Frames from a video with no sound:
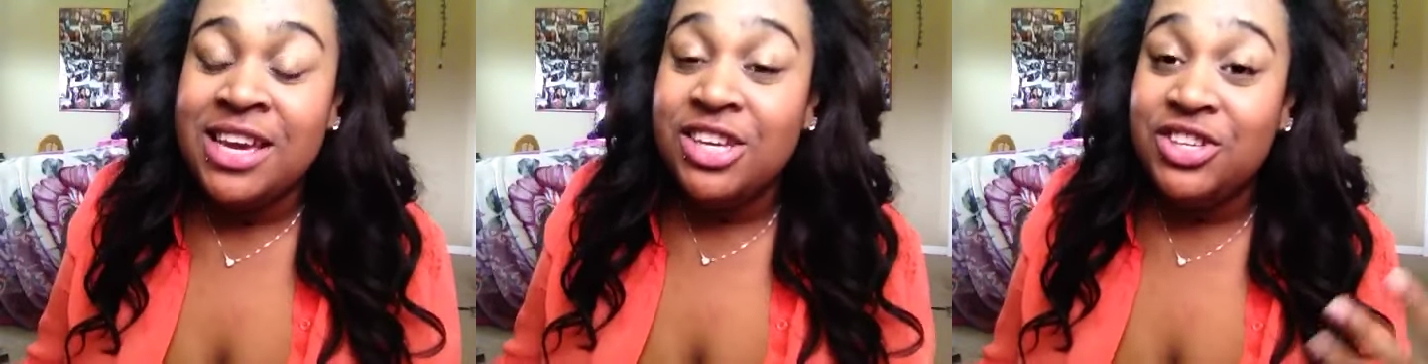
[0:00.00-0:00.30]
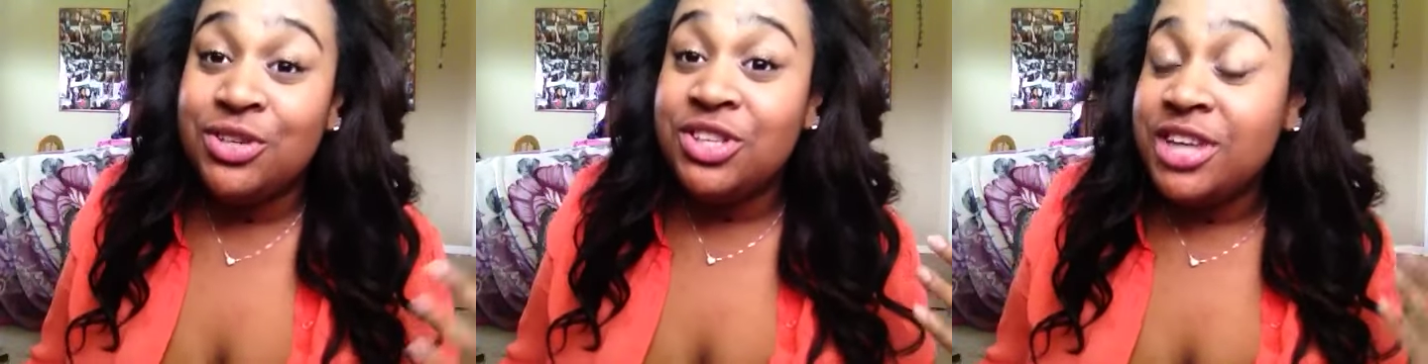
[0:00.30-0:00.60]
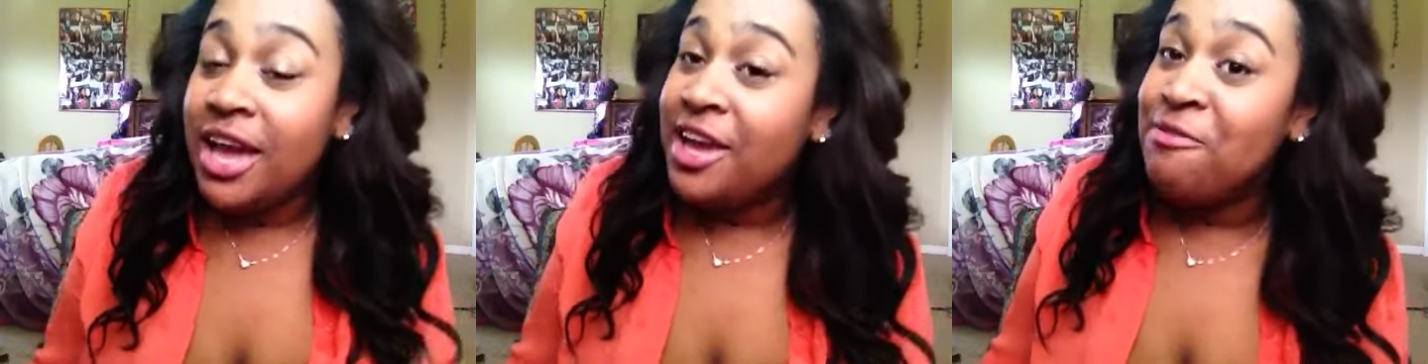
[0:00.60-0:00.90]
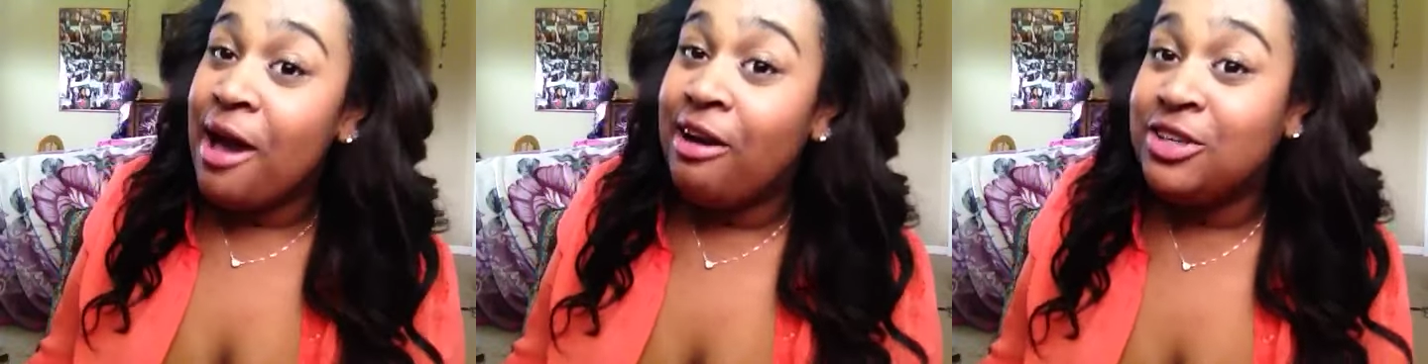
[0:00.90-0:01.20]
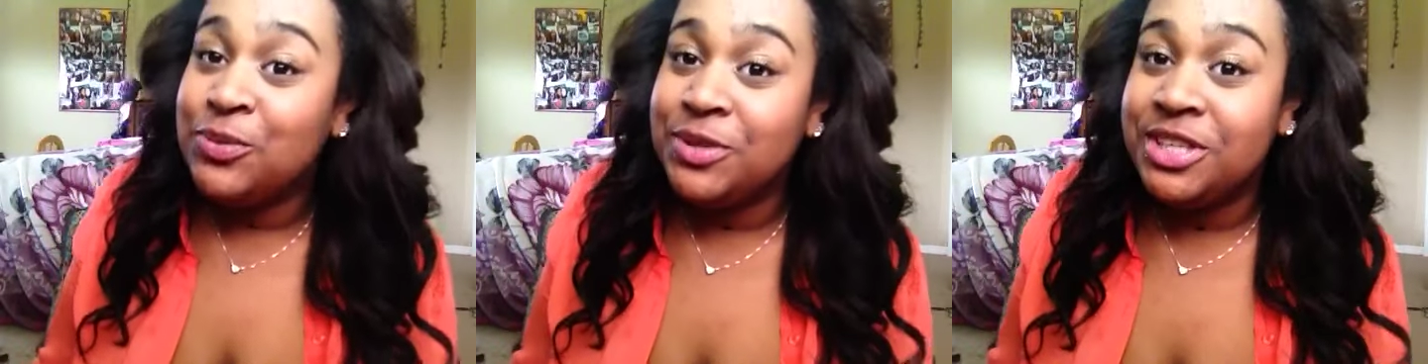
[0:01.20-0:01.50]
You should go check him out
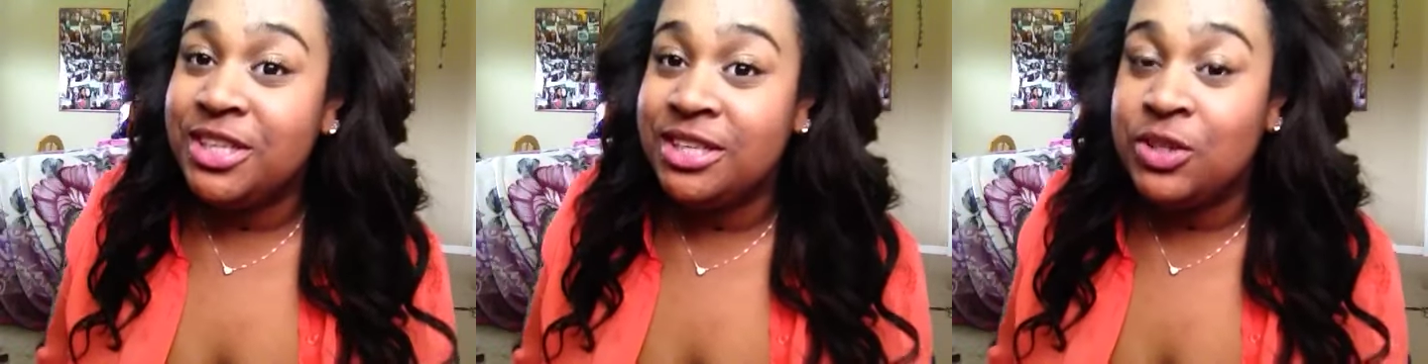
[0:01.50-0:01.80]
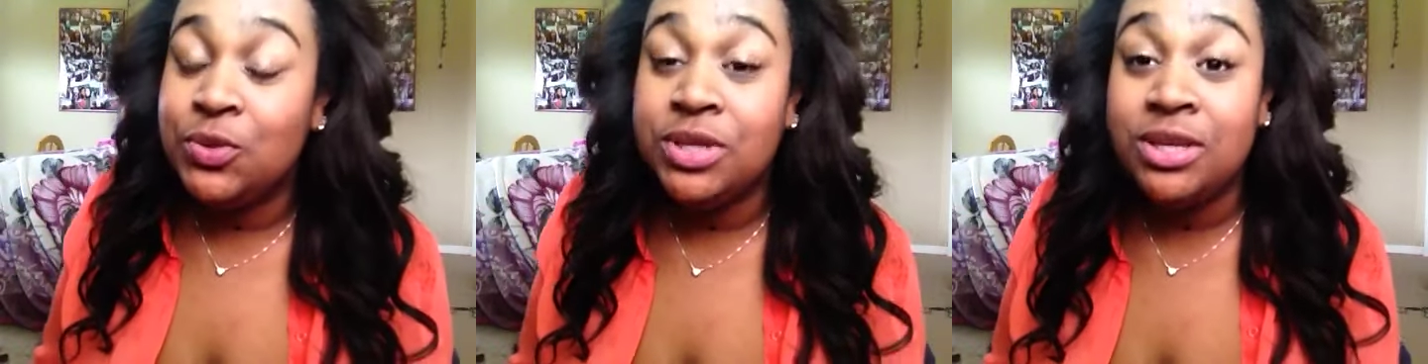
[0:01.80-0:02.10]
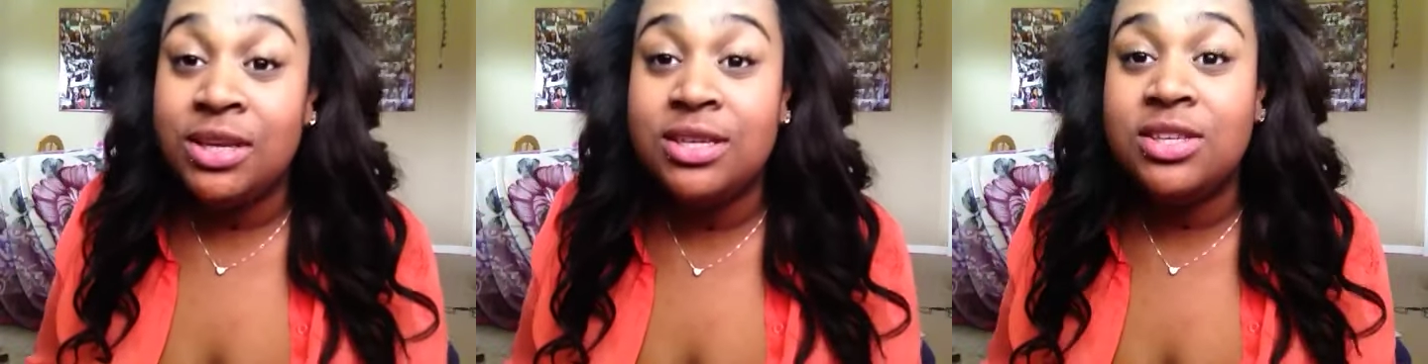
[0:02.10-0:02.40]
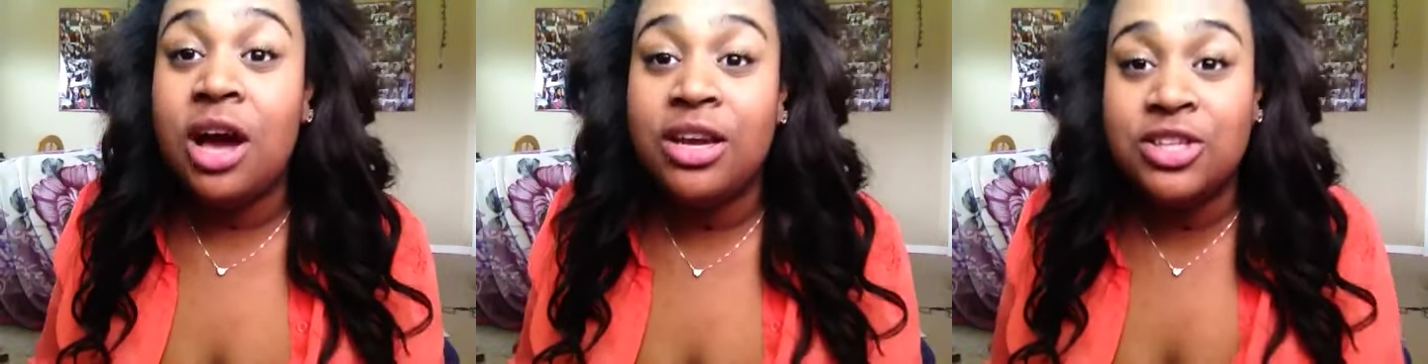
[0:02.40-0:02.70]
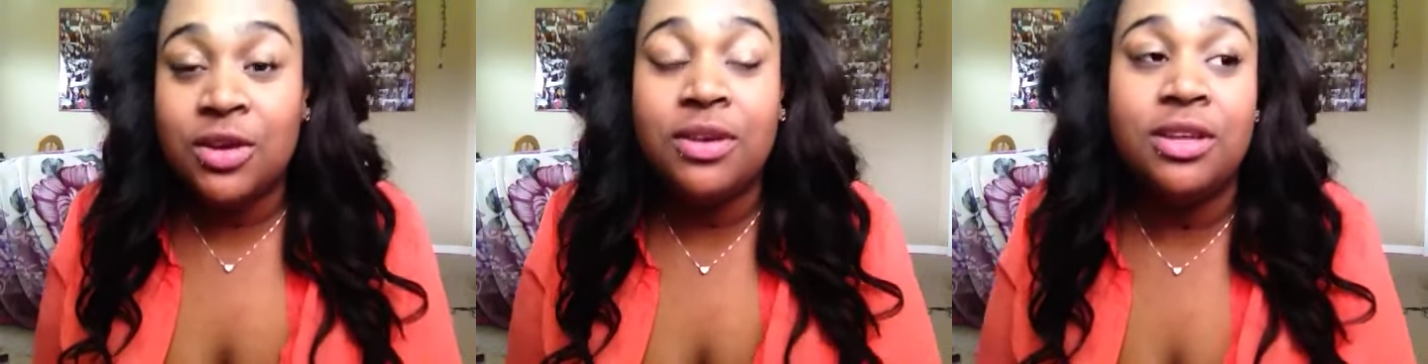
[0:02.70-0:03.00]
on Twitter. His dog is
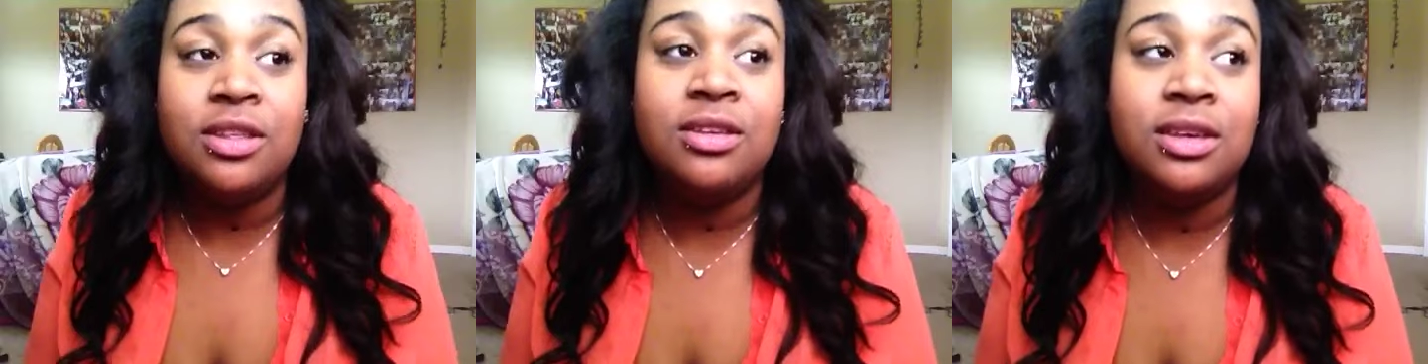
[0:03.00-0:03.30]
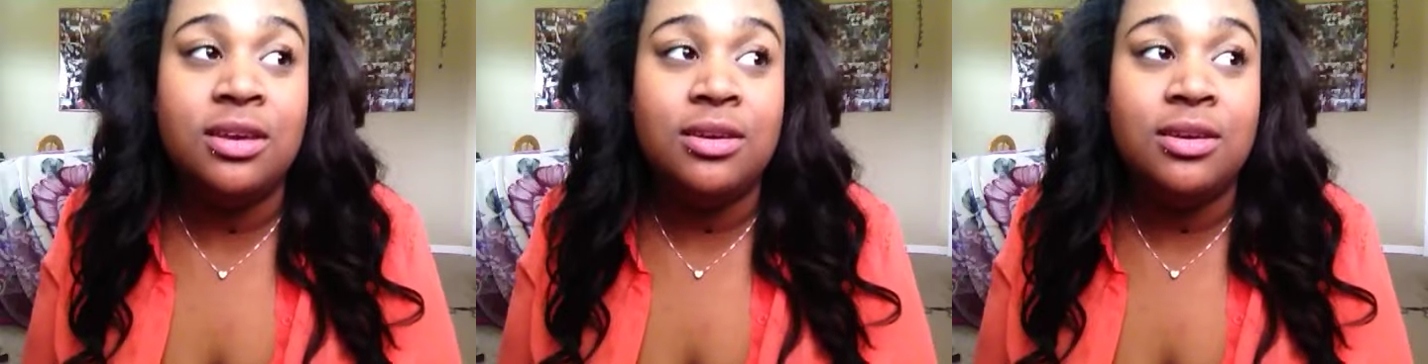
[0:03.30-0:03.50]
so good looking.